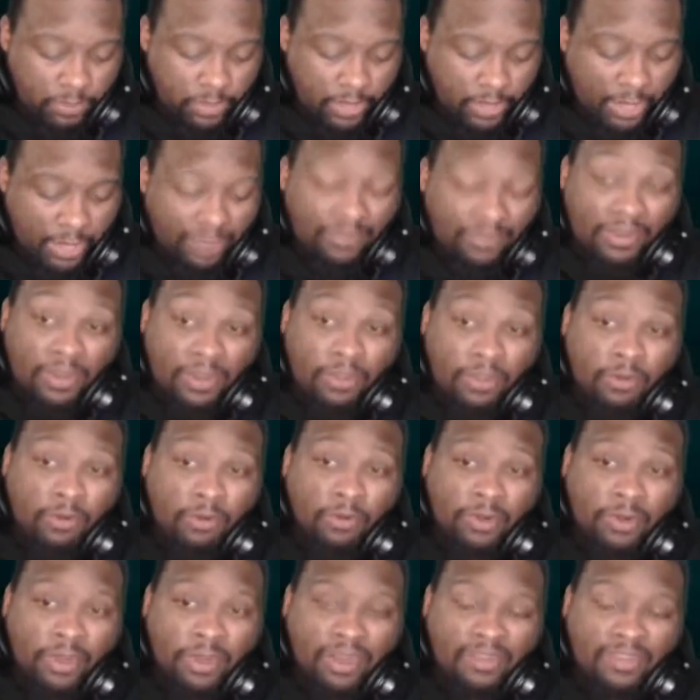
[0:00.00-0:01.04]
I was on a
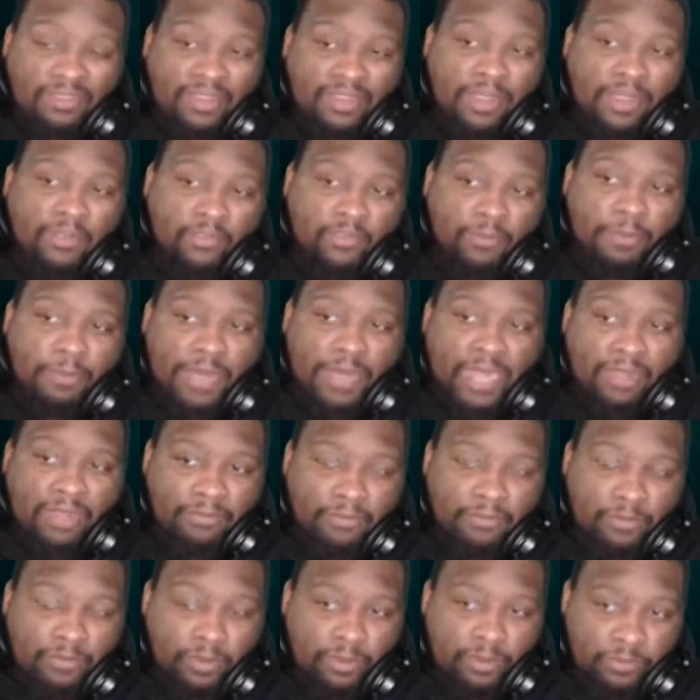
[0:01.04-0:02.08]
court in the same spot
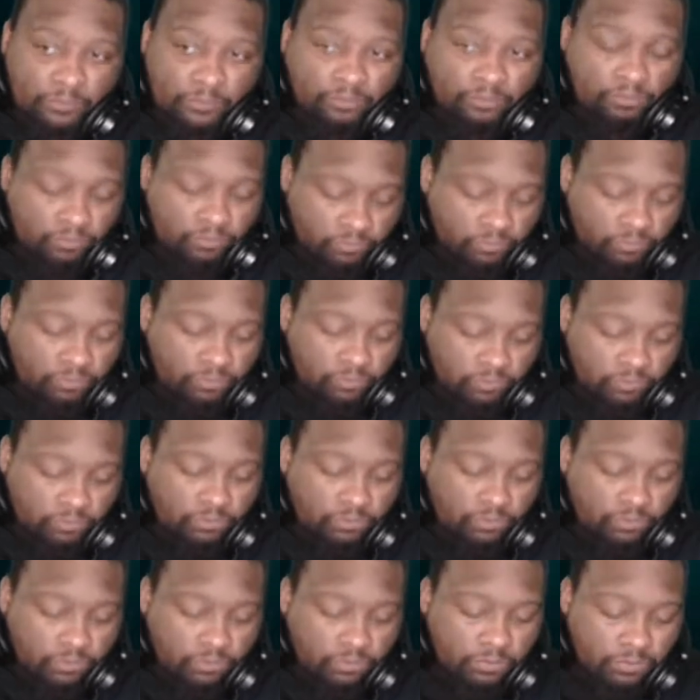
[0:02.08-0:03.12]
for
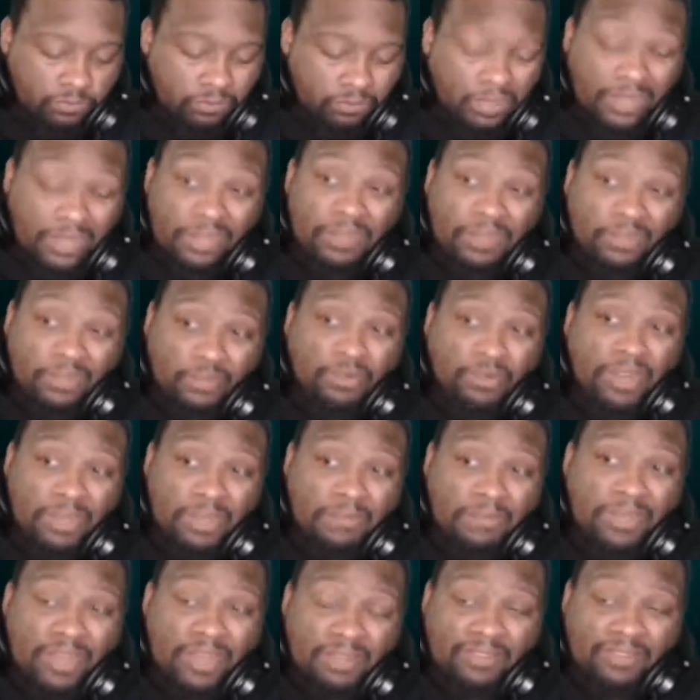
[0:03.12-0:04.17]
probably a good 20
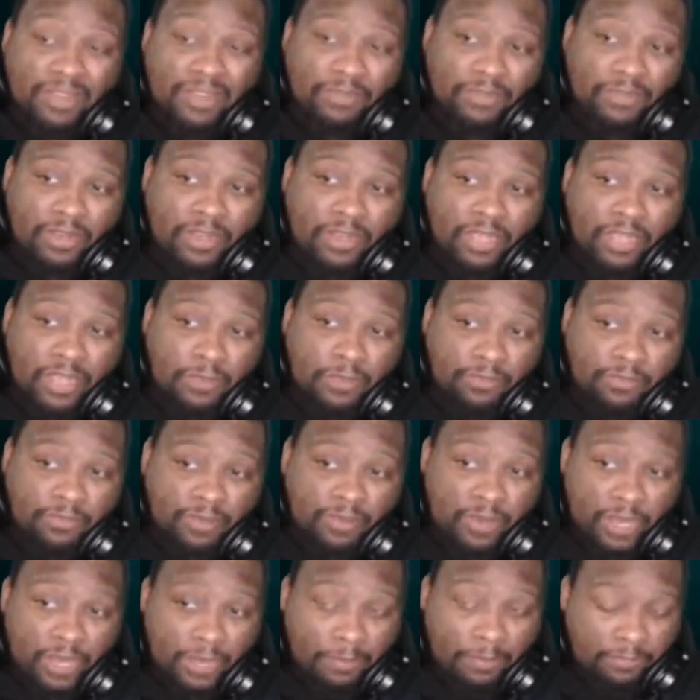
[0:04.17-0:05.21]
minutes after the game
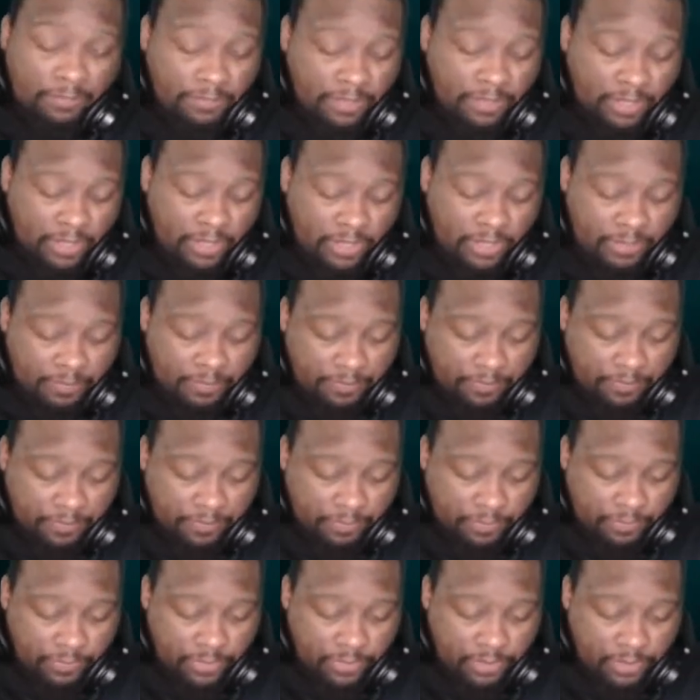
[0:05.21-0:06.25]
stopped. Um,
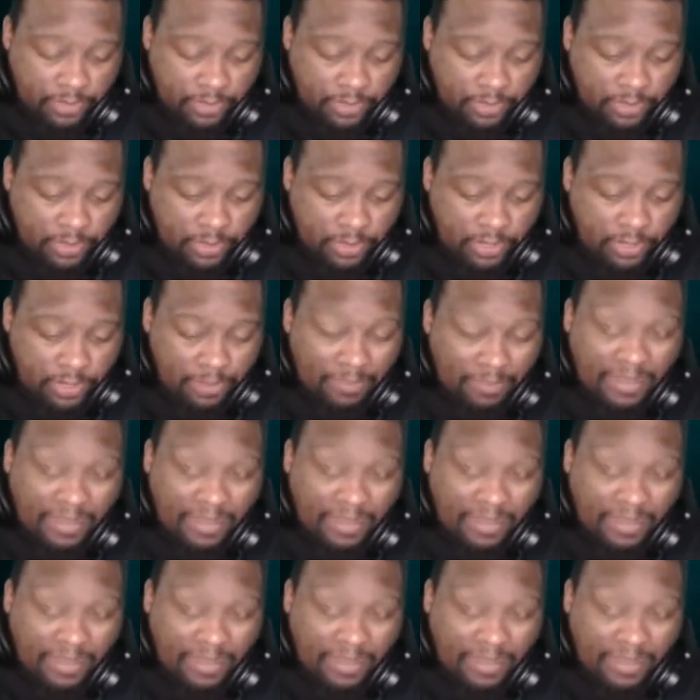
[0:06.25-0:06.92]
my